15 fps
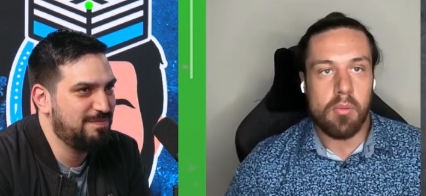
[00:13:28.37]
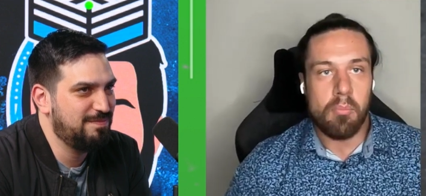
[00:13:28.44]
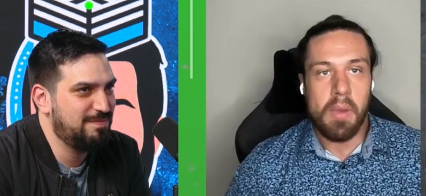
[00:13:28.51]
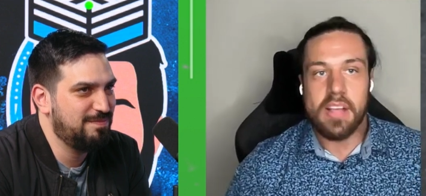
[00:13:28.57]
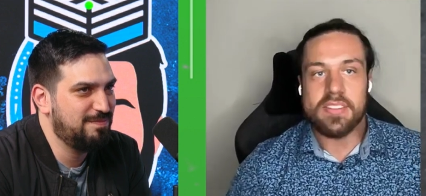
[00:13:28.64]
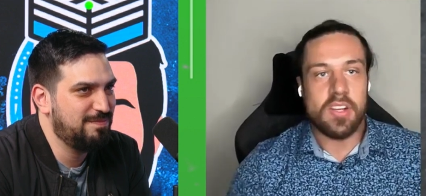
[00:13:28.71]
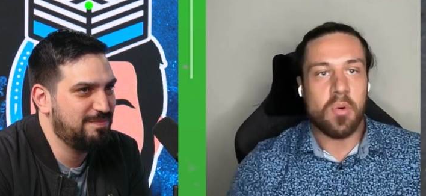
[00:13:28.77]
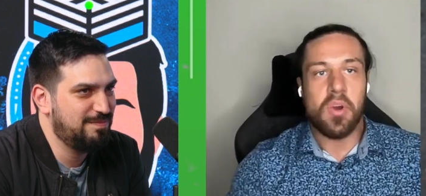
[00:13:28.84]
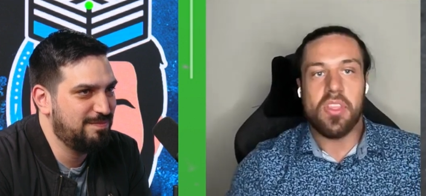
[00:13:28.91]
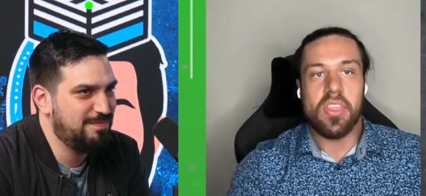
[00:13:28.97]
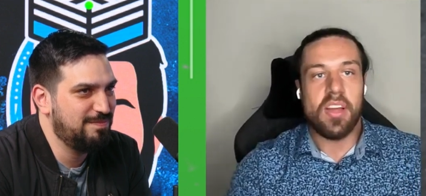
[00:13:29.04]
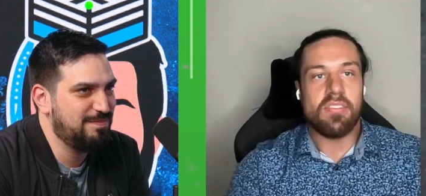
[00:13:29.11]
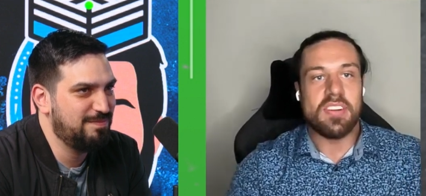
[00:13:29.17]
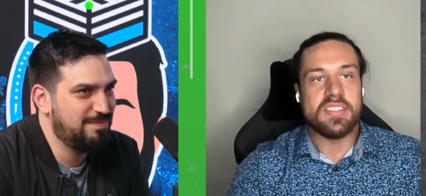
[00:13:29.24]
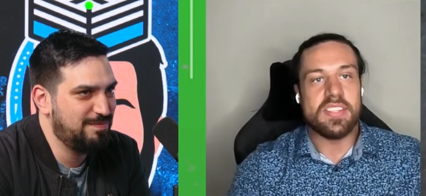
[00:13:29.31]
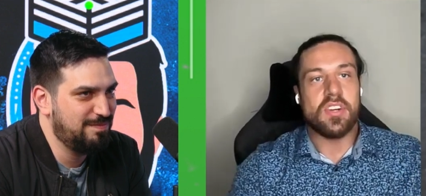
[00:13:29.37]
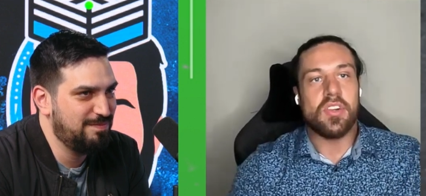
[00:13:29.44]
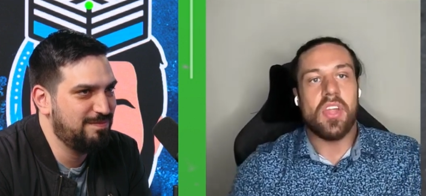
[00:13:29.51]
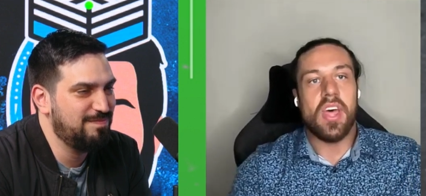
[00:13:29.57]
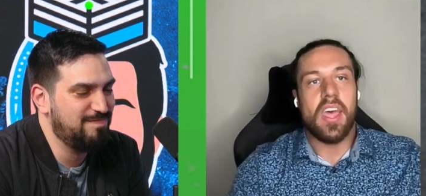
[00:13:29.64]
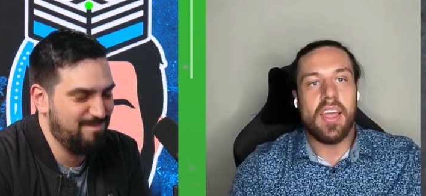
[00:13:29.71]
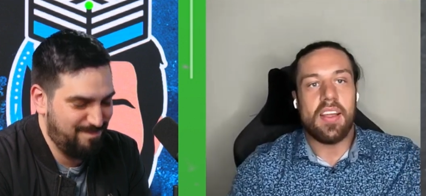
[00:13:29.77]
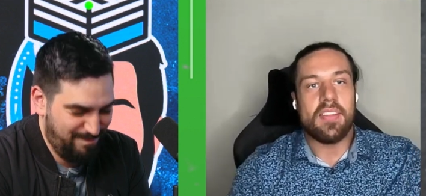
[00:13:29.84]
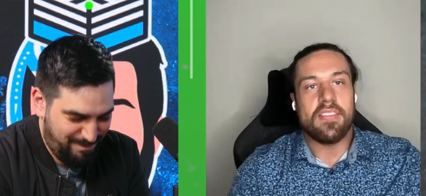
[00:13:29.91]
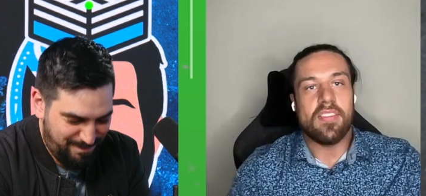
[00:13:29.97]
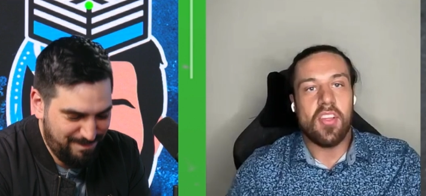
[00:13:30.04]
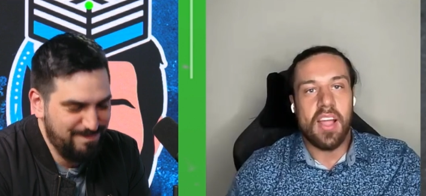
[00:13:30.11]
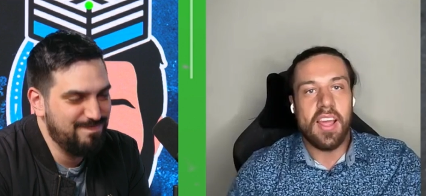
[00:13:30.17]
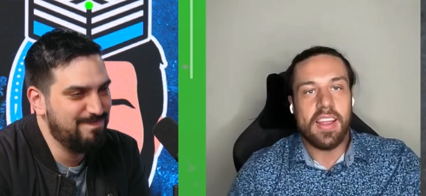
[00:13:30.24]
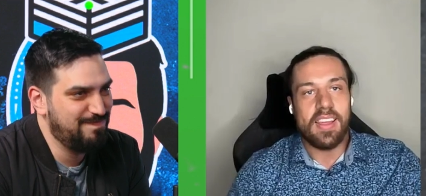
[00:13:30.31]
Speaker 1: messing with every single day?
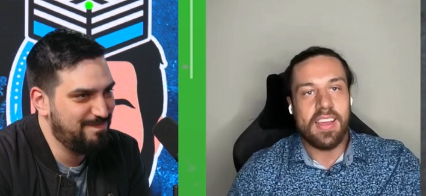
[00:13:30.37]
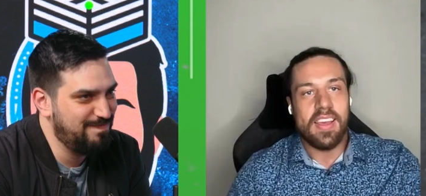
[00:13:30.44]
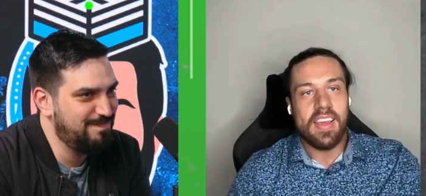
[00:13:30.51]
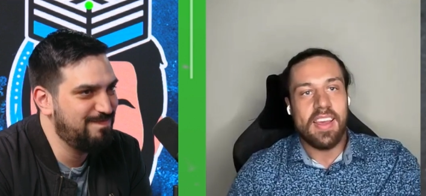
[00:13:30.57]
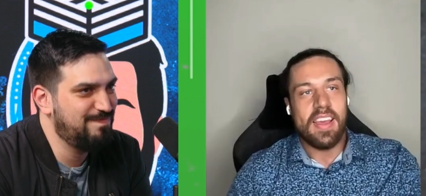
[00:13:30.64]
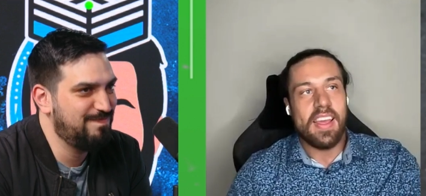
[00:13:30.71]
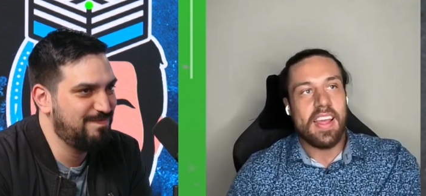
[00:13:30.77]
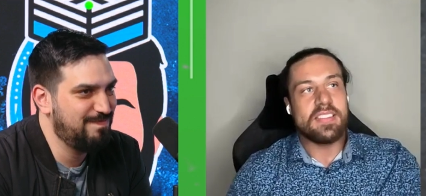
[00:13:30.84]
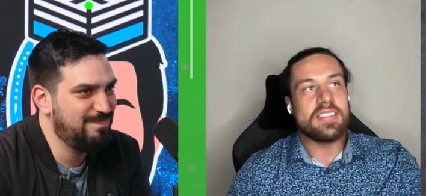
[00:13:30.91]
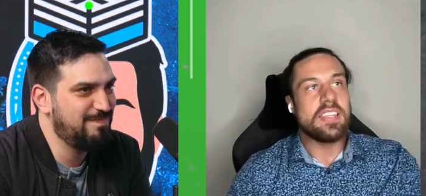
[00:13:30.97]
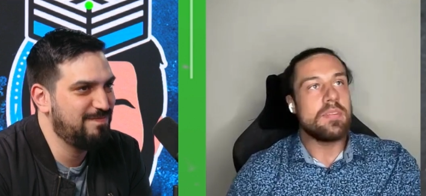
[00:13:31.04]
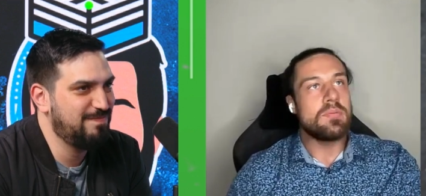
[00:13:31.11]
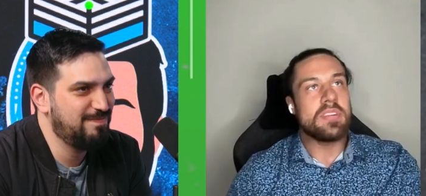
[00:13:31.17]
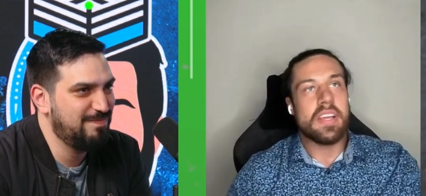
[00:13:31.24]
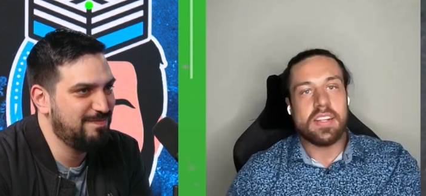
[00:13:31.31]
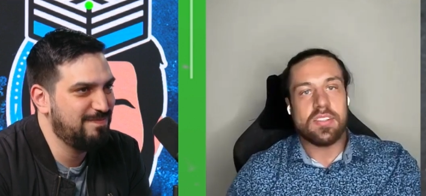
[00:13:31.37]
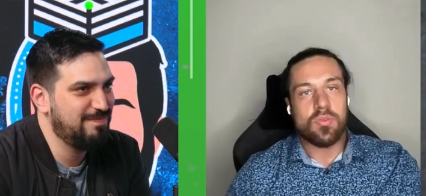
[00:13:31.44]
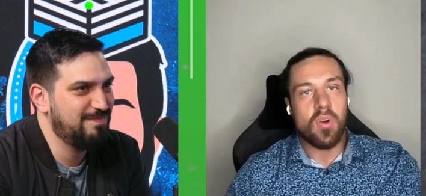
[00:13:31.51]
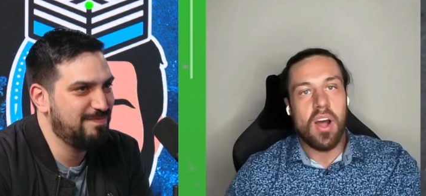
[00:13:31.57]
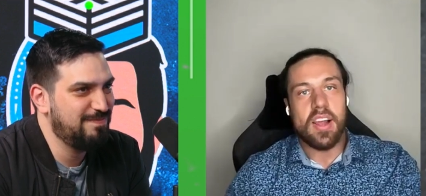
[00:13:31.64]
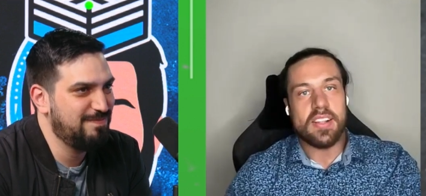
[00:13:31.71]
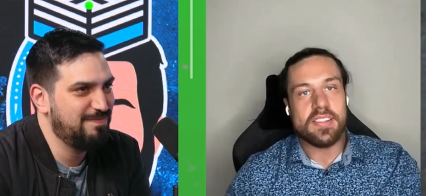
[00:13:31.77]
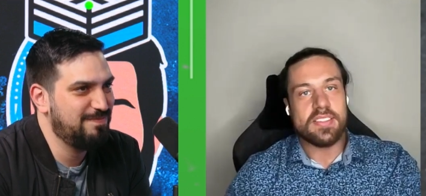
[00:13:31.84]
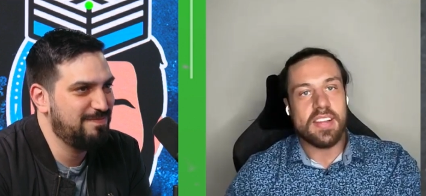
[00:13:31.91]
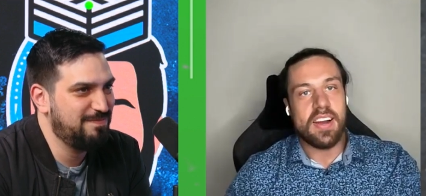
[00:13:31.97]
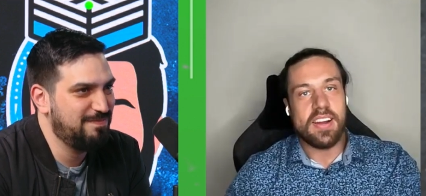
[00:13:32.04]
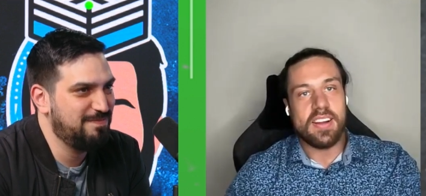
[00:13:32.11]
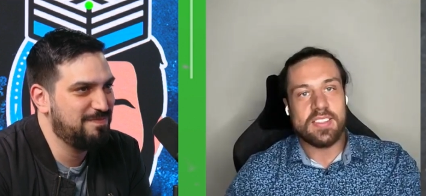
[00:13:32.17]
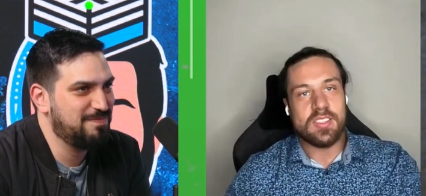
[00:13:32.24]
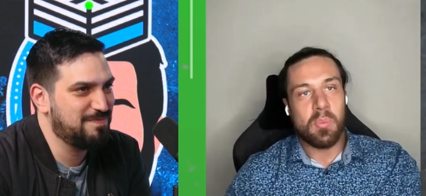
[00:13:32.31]
So like, it seems like it's rocket
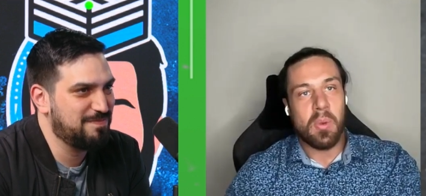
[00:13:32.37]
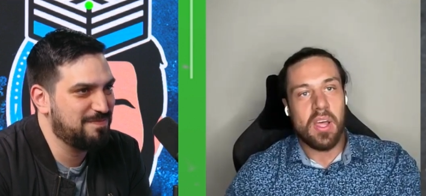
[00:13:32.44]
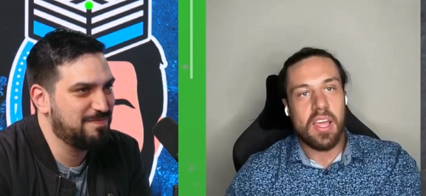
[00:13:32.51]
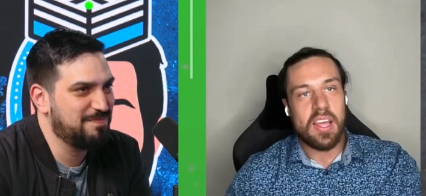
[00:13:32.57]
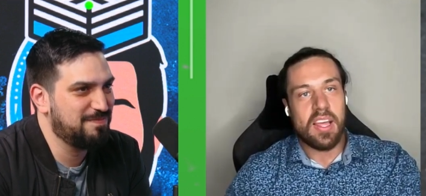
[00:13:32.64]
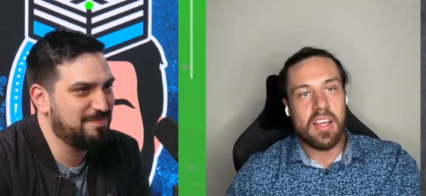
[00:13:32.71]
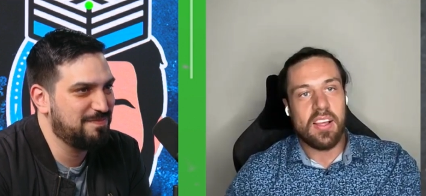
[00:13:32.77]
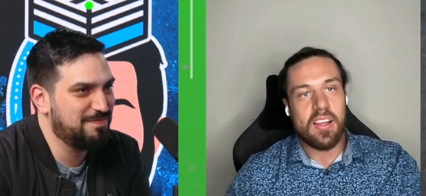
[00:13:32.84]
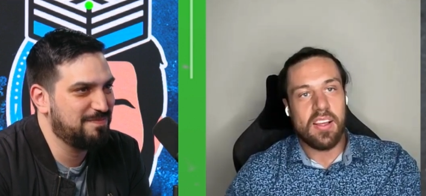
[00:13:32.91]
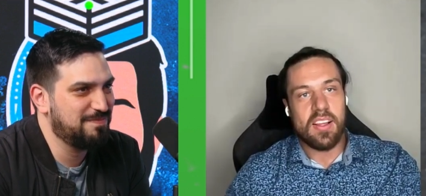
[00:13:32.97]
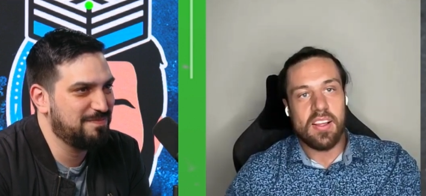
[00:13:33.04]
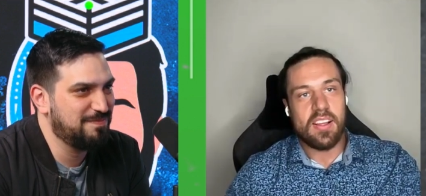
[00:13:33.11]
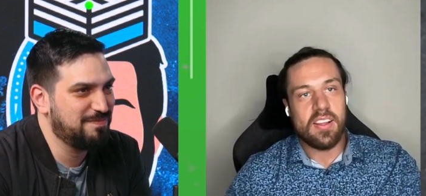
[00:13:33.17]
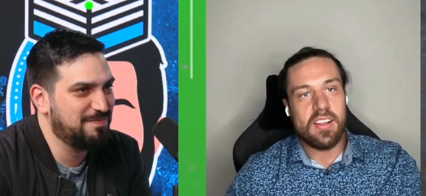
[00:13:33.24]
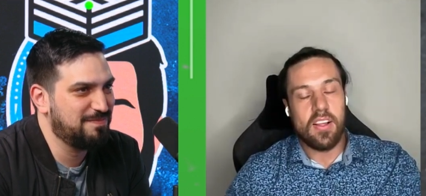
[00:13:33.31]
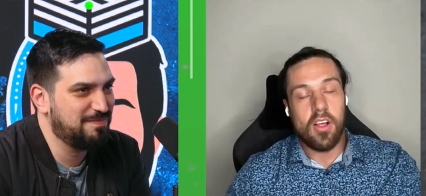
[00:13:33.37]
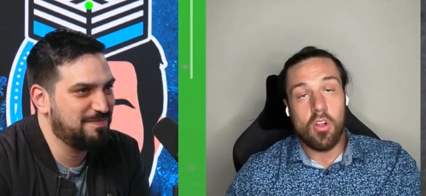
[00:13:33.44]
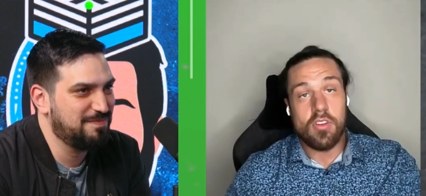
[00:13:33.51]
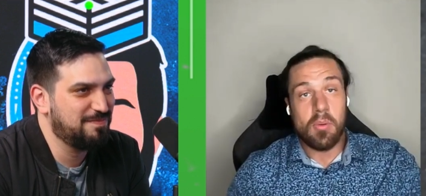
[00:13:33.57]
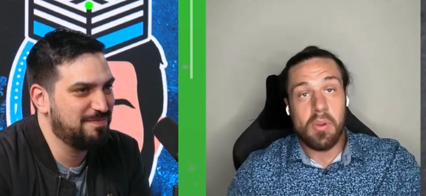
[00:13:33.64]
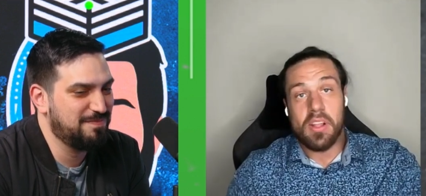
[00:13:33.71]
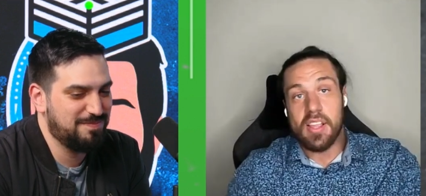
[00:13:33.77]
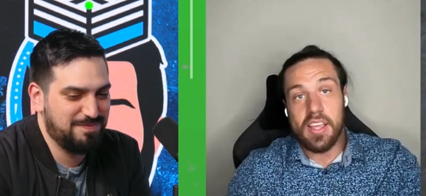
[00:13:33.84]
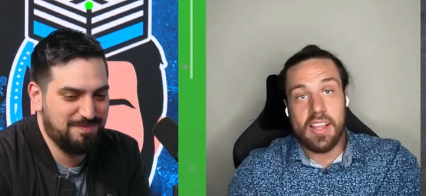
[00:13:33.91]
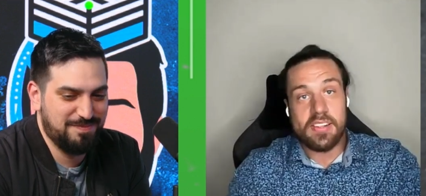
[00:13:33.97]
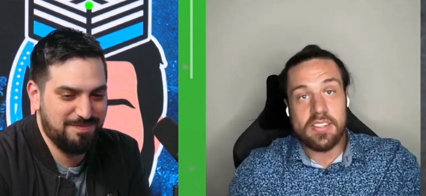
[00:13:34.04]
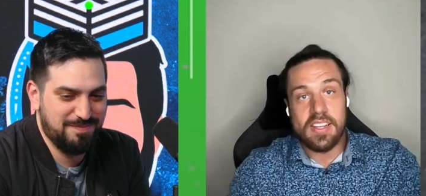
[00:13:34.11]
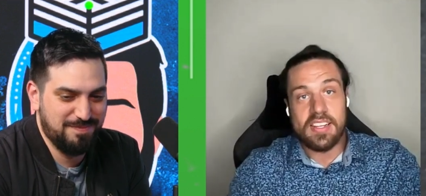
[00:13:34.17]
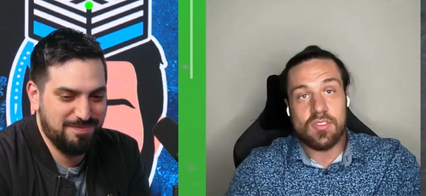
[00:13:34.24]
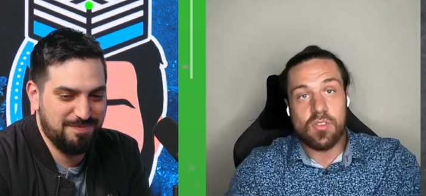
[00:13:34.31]
science, but ultimately,
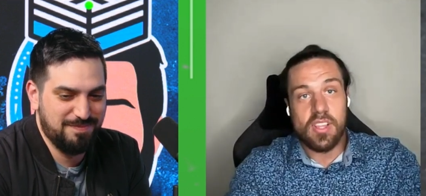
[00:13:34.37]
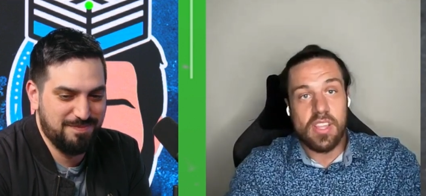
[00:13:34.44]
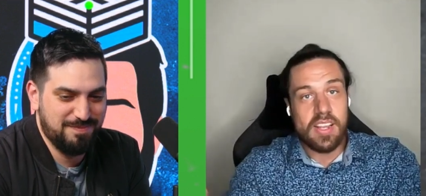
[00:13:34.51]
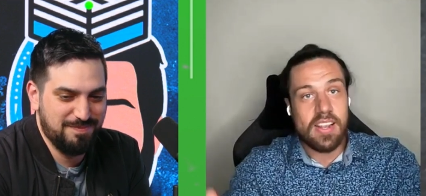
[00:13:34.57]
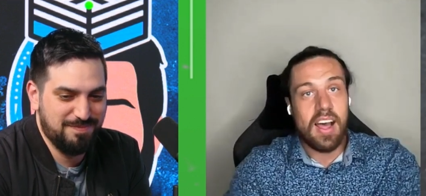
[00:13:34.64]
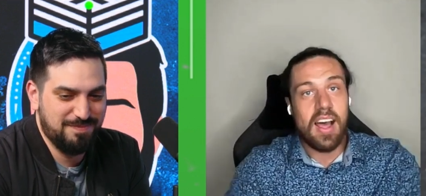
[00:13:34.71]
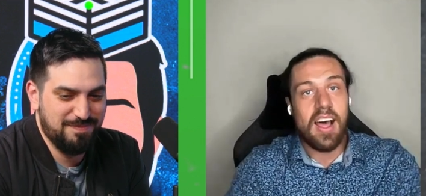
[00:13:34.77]
it's it's really